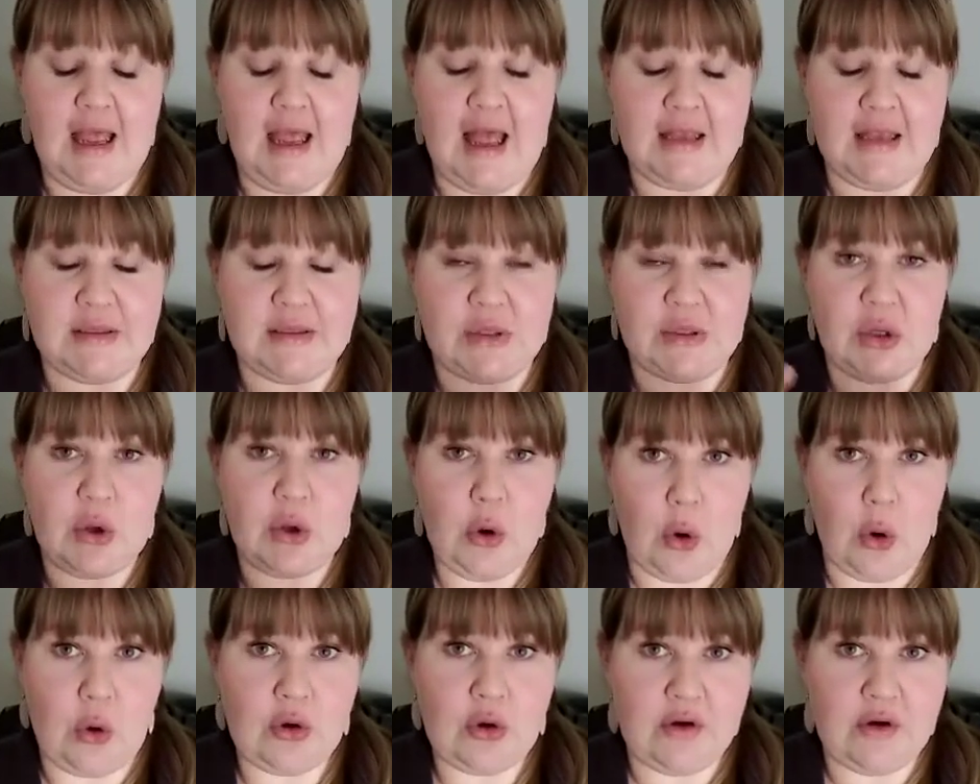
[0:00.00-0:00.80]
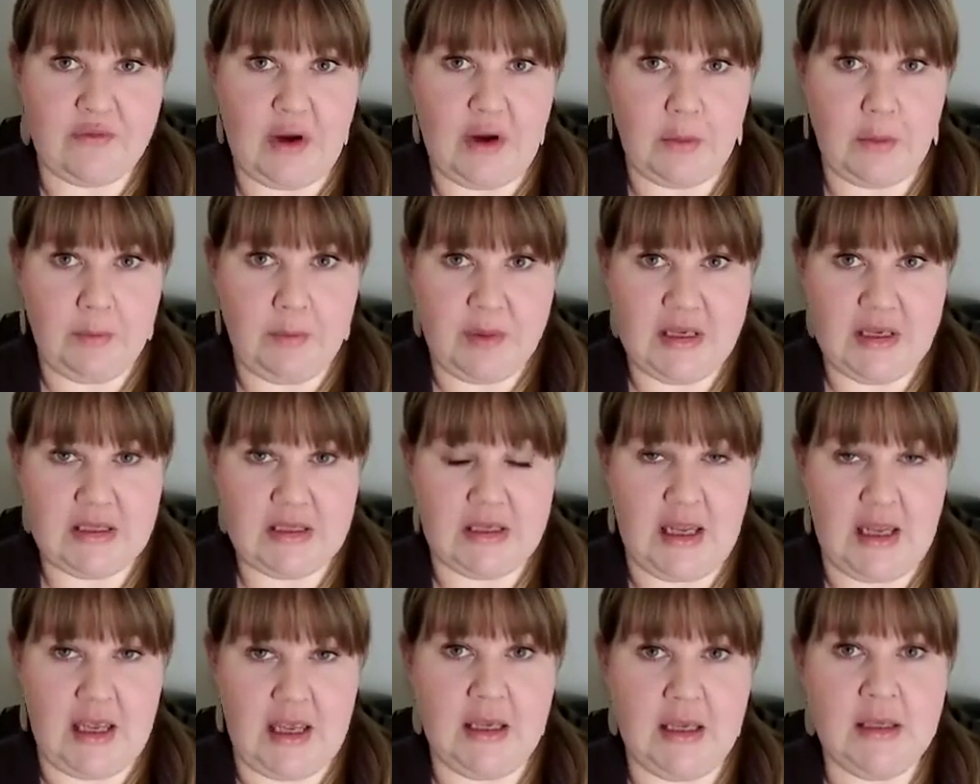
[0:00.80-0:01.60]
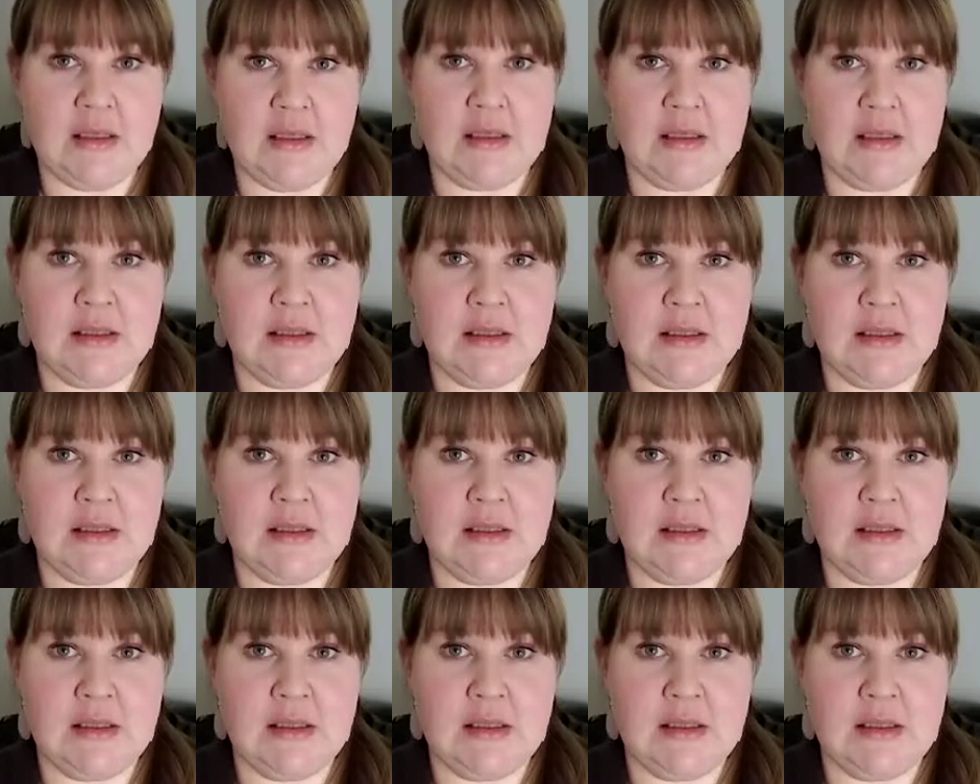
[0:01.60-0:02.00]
as the core of our business,